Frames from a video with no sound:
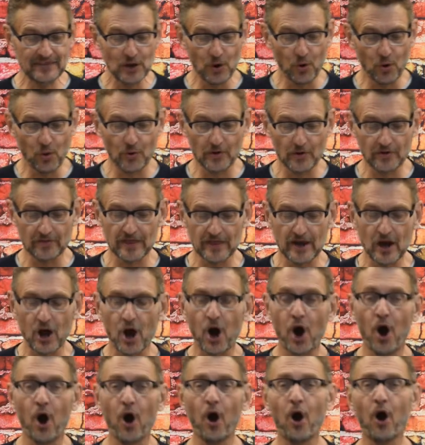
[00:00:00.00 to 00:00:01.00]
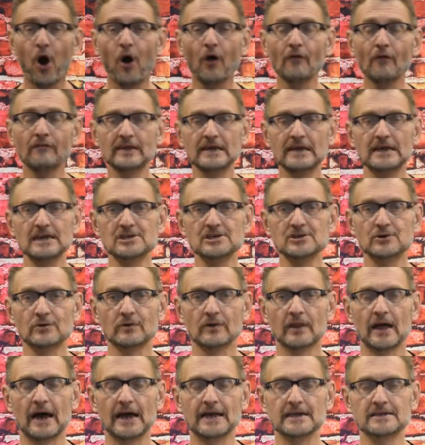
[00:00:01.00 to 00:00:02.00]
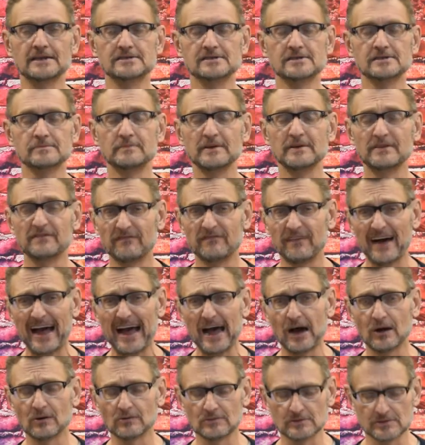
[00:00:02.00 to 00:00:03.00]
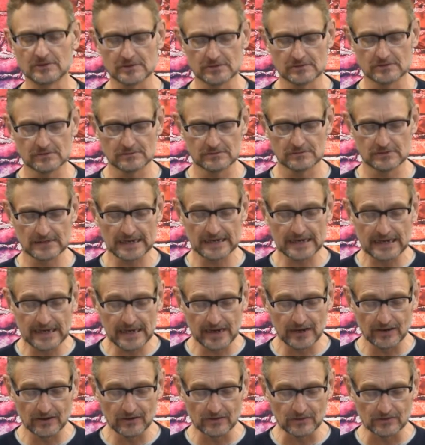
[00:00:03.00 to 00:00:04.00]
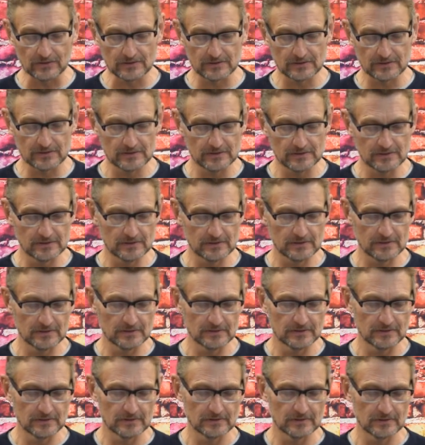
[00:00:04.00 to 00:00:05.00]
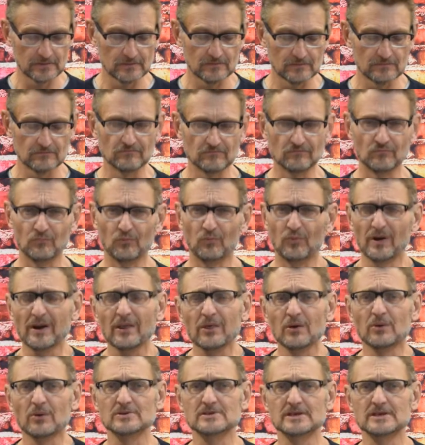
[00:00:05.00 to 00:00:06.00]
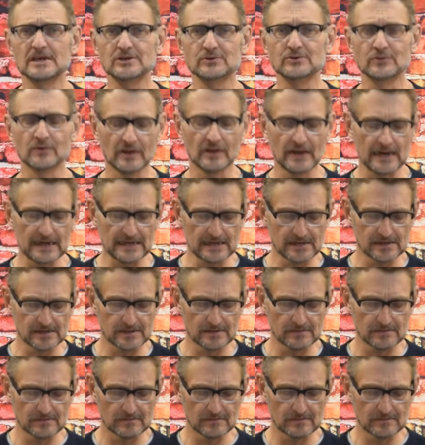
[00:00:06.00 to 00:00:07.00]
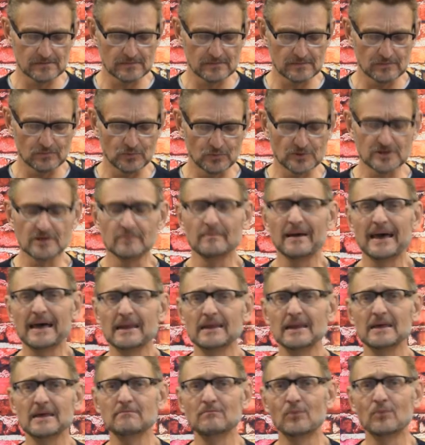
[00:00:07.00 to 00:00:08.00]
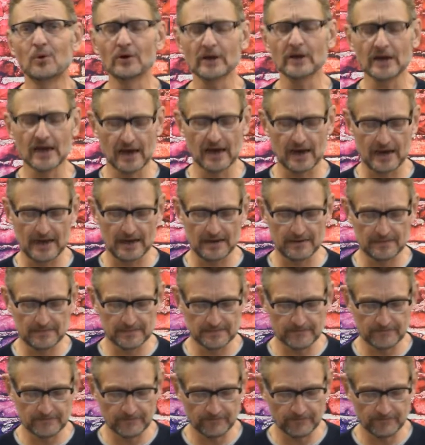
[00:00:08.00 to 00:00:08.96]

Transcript: the order that all the Israelites be found and killed. One of those Israelites was a man named Mordecai.